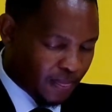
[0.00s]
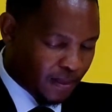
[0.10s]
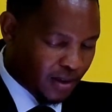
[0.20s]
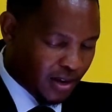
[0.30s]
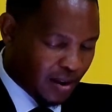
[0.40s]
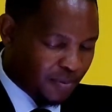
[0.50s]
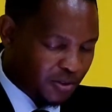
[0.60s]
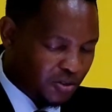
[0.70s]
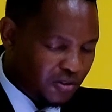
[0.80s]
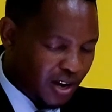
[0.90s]
And help us
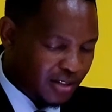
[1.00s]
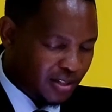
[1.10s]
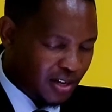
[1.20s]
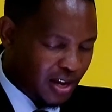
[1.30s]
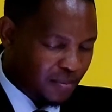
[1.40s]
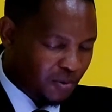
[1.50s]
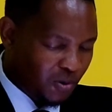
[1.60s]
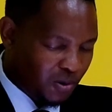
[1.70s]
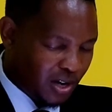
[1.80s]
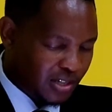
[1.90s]
to trust in Him,
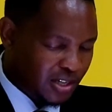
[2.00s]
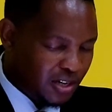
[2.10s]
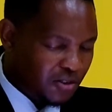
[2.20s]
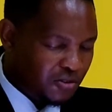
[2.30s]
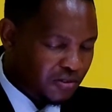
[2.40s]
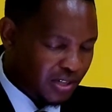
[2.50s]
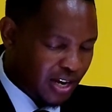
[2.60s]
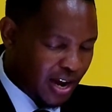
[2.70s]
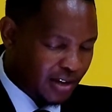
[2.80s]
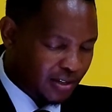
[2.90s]
Lord, until you
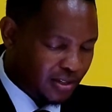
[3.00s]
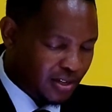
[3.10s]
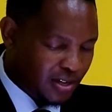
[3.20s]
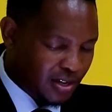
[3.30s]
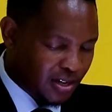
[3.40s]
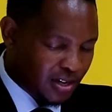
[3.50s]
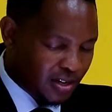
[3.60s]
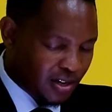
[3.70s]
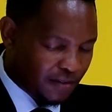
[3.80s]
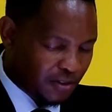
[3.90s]
return,
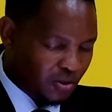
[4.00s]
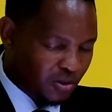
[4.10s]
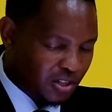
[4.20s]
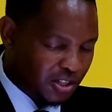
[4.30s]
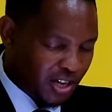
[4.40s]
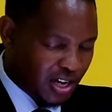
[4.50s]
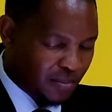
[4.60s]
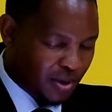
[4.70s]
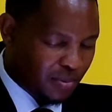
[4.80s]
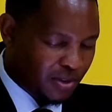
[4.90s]
even though this journey
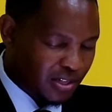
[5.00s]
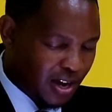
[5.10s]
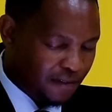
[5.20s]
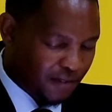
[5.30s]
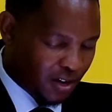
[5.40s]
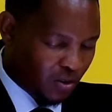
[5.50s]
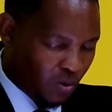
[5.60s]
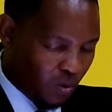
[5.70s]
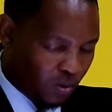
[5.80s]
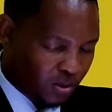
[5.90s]
may be tough and long.